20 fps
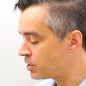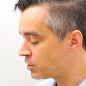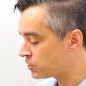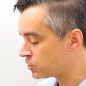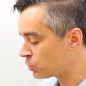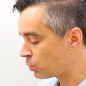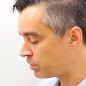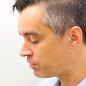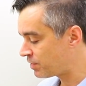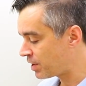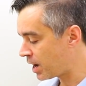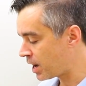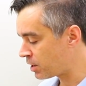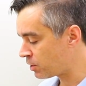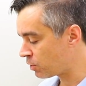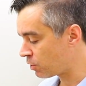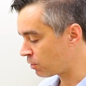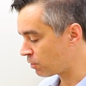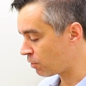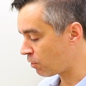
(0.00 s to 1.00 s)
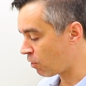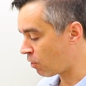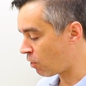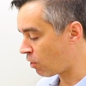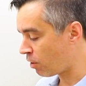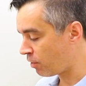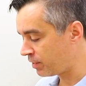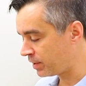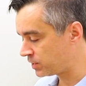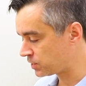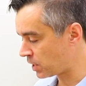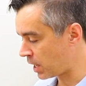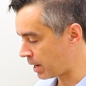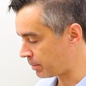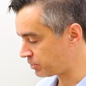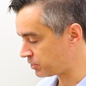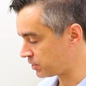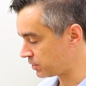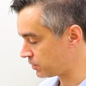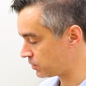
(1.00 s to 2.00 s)
So we've got all these
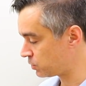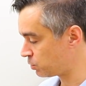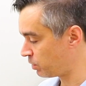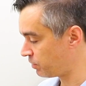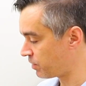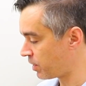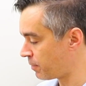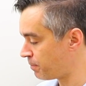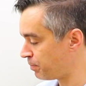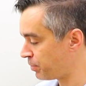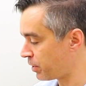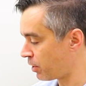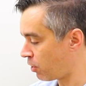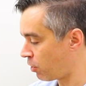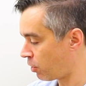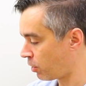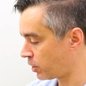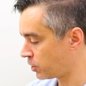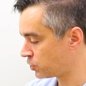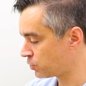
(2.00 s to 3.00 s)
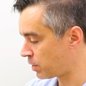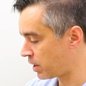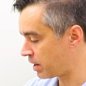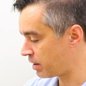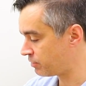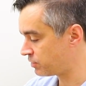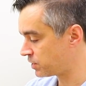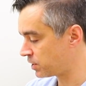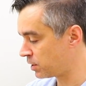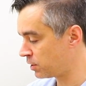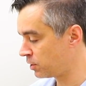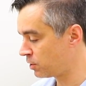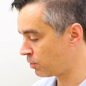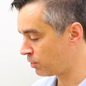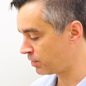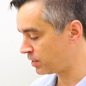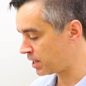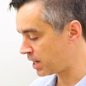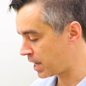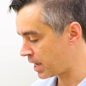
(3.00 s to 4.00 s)
options. We've got hard drives that can
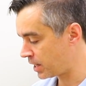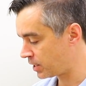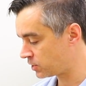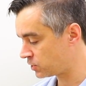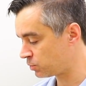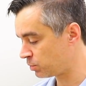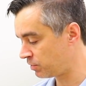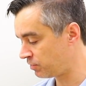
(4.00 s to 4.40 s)
go in the NAS.